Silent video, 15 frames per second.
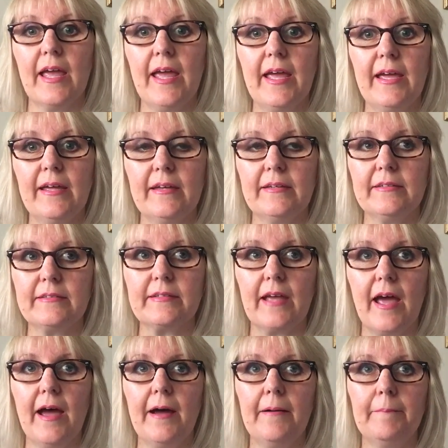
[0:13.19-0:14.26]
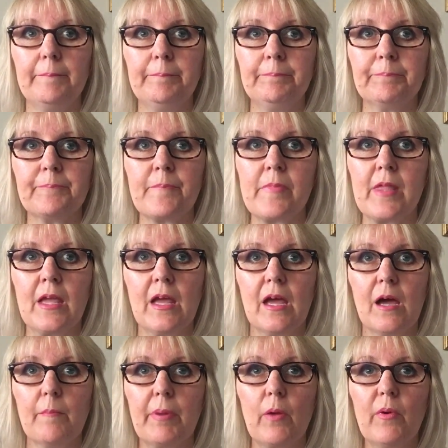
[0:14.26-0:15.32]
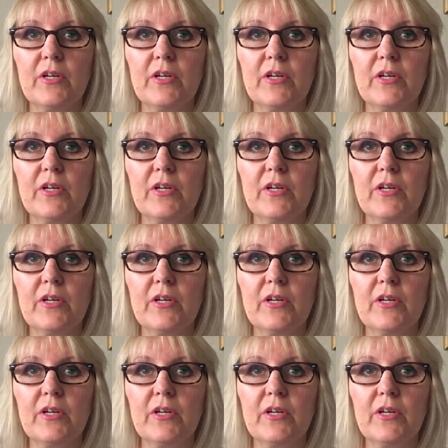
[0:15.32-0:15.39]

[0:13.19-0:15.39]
but I